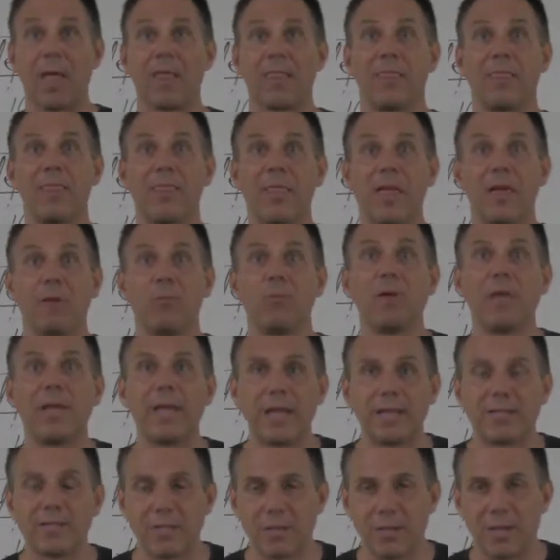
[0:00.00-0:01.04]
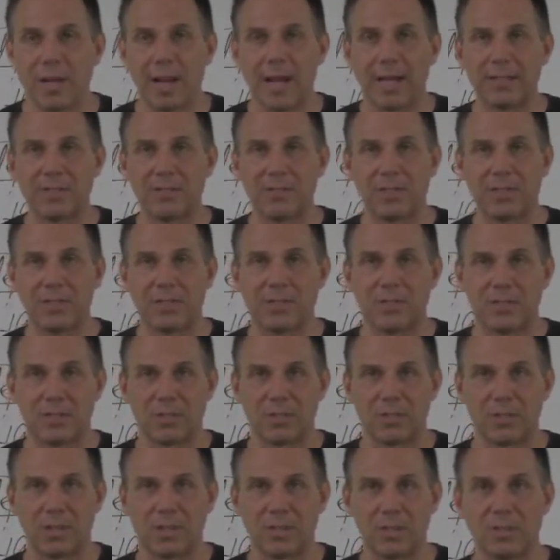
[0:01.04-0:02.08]
Then we get to the
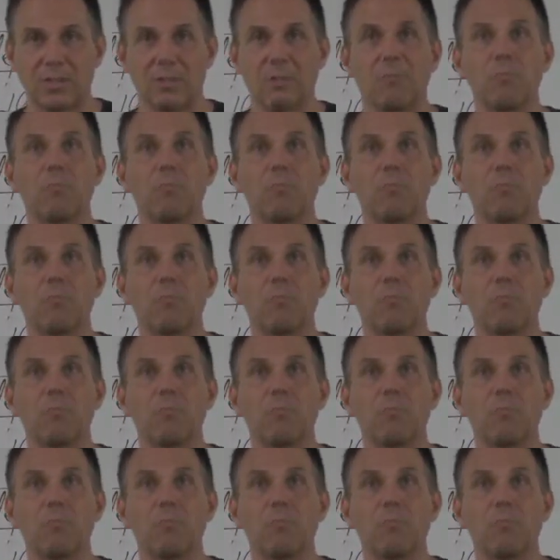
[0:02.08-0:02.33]
1960s.